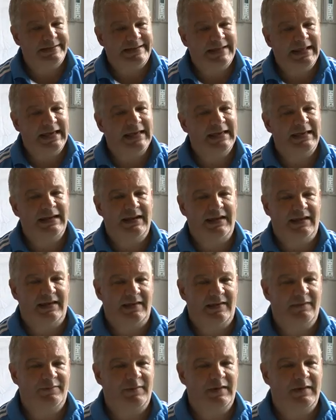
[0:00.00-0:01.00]

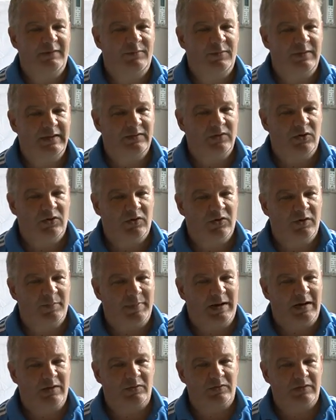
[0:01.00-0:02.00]
Daily, if we talk
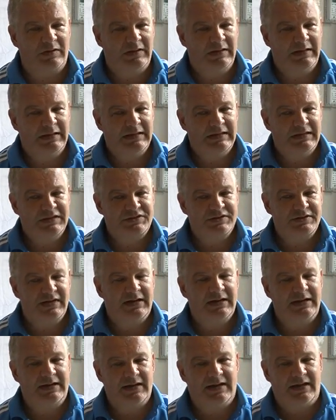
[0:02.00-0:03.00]
about
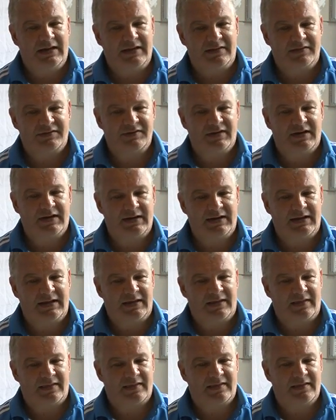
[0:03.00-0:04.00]
China and
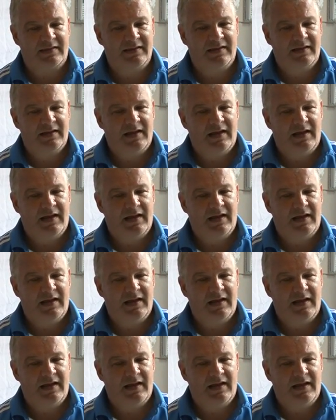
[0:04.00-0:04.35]
Chinese,